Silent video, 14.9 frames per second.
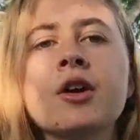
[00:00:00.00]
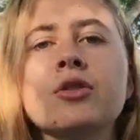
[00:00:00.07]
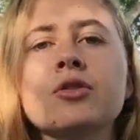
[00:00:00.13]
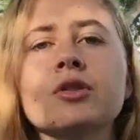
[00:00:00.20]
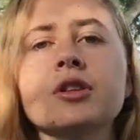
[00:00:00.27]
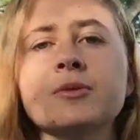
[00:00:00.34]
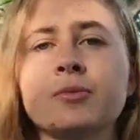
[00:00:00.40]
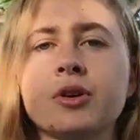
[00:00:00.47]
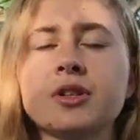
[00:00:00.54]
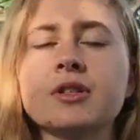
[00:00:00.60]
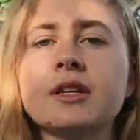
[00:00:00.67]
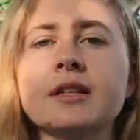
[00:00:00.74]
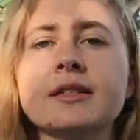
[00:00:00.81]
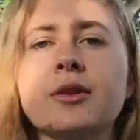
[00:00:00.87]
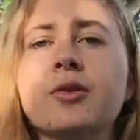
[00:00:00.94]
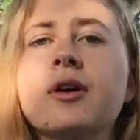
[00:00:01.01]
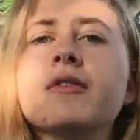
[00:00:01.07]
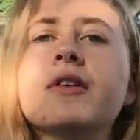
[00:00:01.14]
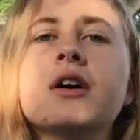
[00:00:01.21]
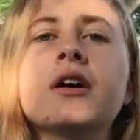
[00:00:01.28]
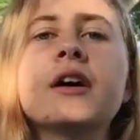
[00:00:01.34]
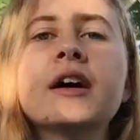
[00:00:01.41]
Through this process,
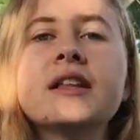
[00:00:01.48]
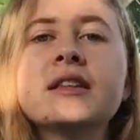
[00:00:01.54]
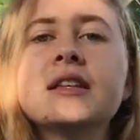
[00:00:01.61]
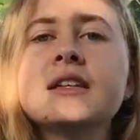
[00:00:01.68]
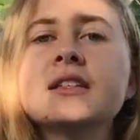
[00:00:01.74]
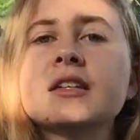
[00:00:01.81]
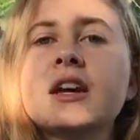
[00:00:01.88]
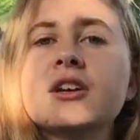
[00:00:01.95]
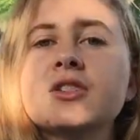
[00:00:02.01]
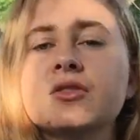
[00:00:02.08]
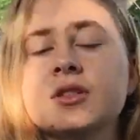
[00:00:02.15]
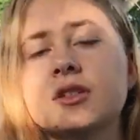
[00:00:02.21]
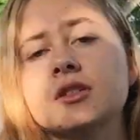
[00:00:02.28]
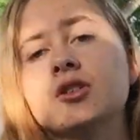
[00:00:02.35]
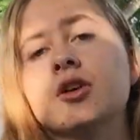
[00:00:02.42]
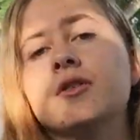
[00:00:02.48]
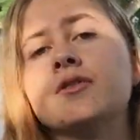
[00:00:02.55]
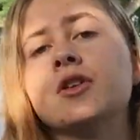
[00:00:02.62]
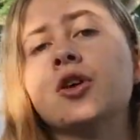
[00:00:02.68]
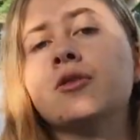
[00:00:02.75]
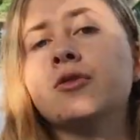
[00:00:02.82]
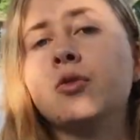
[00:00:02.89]
however, these characteristics are
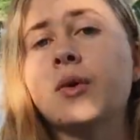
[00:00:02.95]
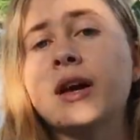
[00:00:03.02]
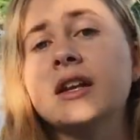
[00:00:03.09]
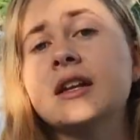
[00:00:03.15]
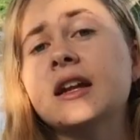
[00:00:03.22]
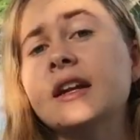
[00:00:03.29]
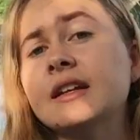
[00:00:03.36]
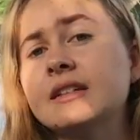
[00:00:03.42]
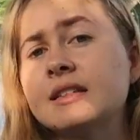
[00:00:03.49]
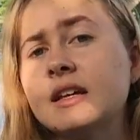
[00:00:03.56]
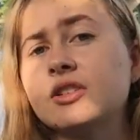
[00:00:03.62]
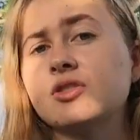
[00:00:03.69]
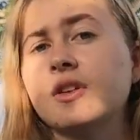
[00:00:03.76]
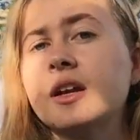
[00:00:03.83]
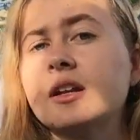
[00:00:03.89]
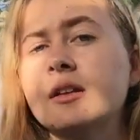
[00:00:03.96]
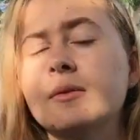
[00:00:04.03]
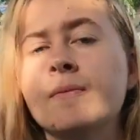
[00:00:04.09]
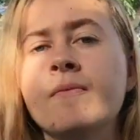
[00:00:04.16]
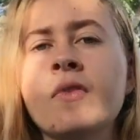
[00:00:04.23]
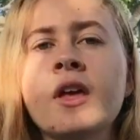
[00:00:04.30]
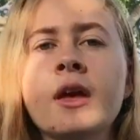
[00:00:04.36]
often overweighted and exaggerated,
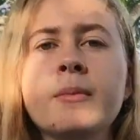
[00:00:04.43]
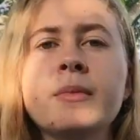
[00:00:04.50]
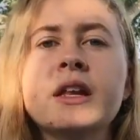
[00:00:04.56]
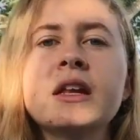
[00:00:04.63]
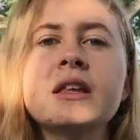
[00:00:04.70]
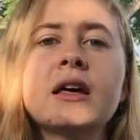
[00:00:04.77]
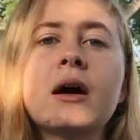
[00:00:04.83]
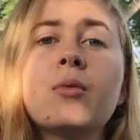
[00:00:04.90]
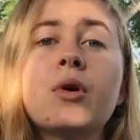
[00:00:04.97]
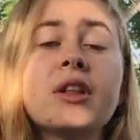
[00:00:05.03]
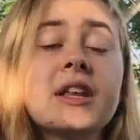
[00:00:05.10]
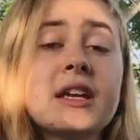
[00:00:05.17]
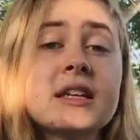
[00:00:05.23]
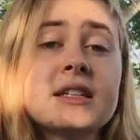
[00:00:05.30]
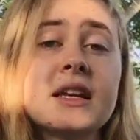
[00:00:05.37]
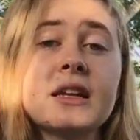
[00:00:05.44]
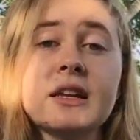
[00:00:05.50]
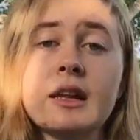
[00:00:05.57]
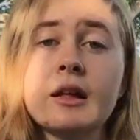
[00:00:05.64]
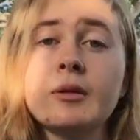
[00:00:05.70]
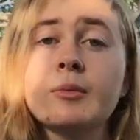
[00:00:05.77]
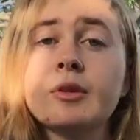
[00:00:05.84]
meaning that while they contain
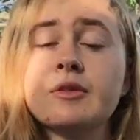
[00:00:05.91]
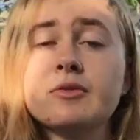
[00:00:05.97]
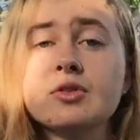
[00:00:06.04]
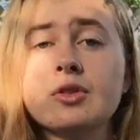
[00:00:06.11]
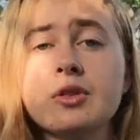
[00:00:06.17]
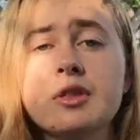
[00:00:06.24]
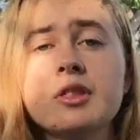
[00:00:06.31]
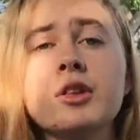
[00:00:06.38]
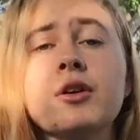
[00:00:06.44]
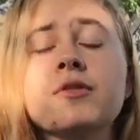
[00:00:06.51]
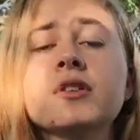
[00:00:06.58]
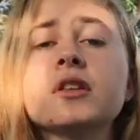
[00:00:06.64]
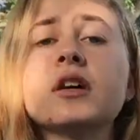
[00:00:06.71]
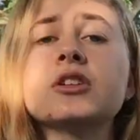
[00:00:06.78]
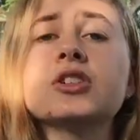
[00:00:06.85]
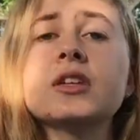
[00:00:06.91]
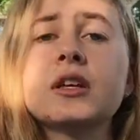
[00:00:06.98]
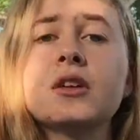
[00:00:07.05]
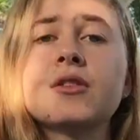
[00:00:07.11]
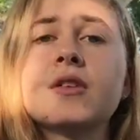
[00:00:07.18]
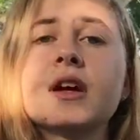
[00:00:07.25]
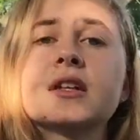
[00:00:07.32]
an element of truth, they're often largely
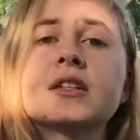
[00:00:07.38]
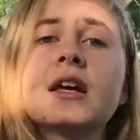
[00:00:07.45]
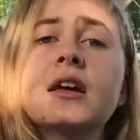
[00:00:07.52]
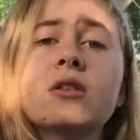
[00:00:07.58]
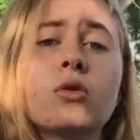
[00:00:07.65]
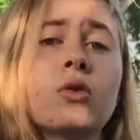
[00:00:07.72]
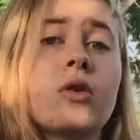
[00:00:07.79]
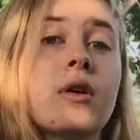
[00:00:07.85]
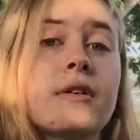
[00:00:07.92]
incorrect and/or